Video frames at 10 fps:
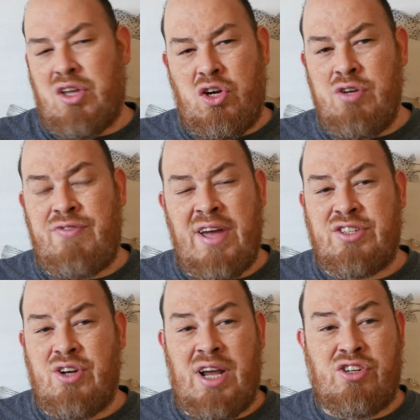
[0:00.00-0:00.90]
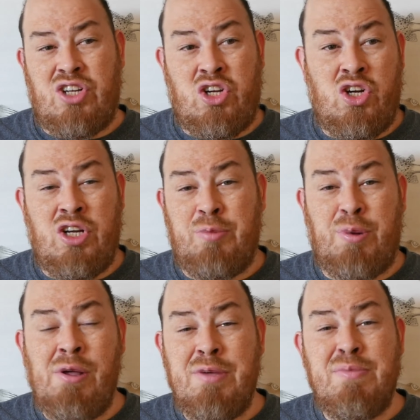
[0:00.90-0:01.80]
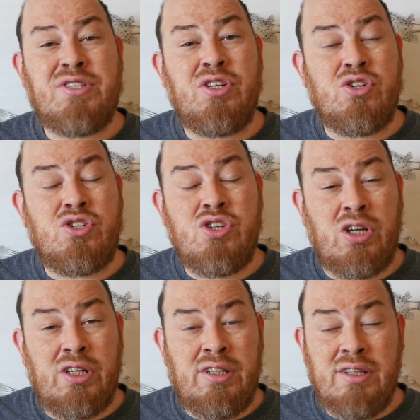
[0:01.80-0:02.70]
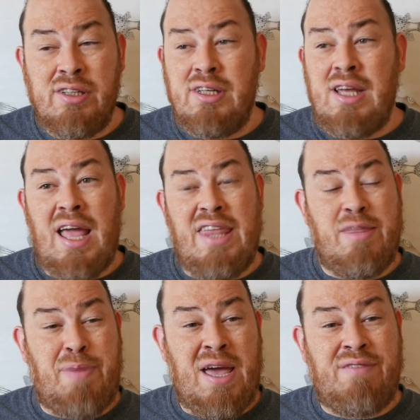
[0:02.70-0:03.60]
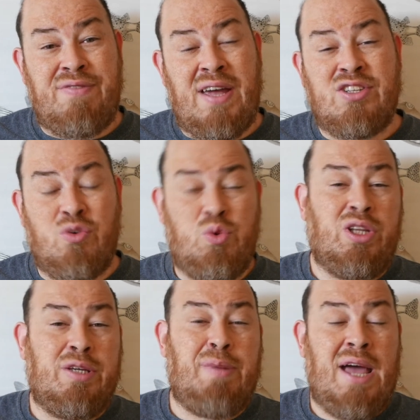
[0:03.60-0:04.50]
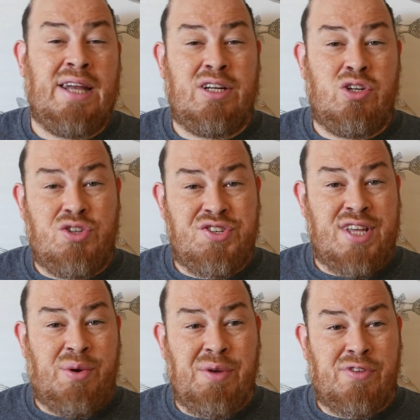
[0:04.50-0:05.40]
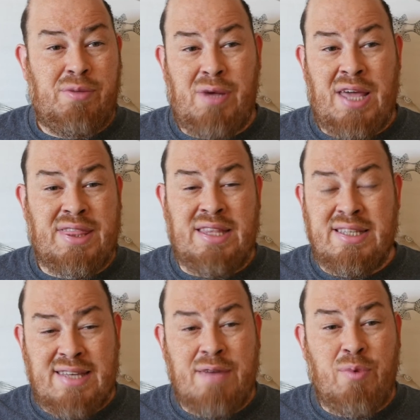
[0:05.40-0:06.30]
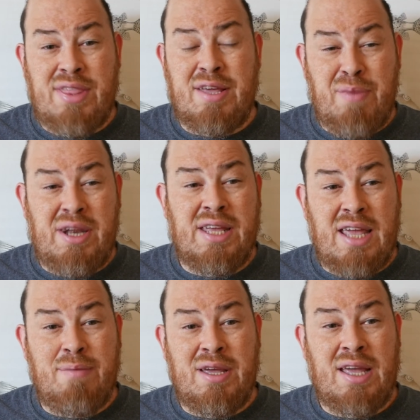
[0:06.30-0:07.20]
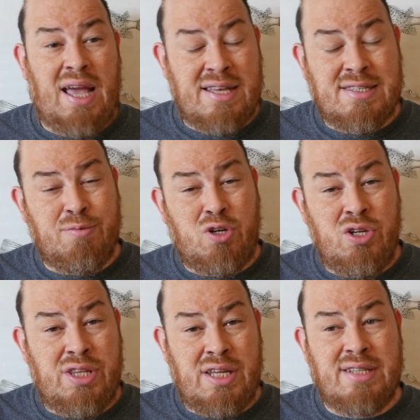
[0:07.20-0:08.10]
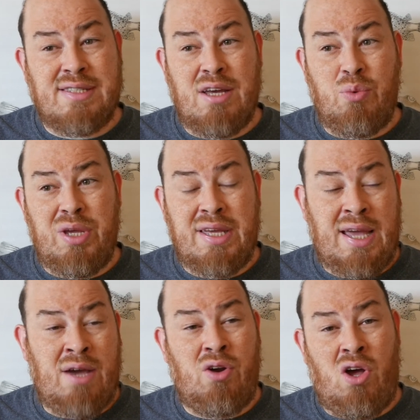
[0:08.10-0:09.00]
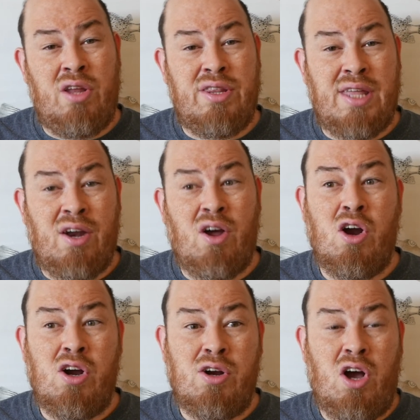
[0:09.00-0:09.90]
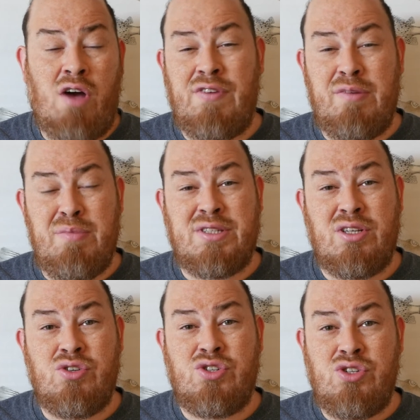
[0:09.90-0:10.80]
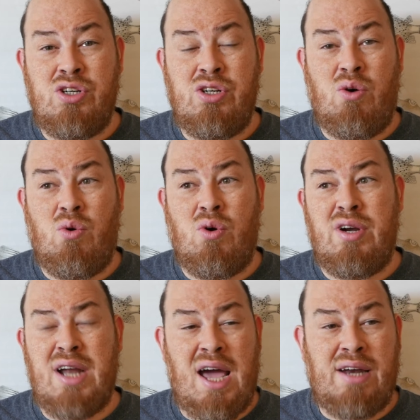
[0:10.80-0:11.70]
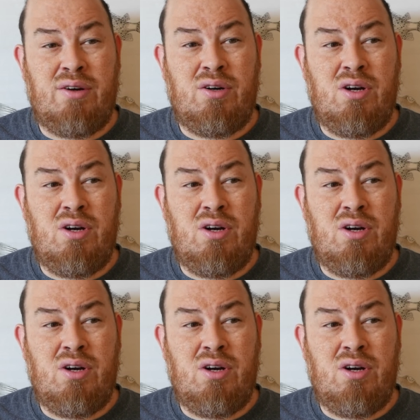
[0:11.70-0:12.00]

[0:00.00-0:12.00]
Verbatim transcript: good fats are actually good and probably misunderstood. And the bad fats are really bad and you should stay away from them. I, in the same way, I think metagaming has some good things that we count on that are often misunderstood or not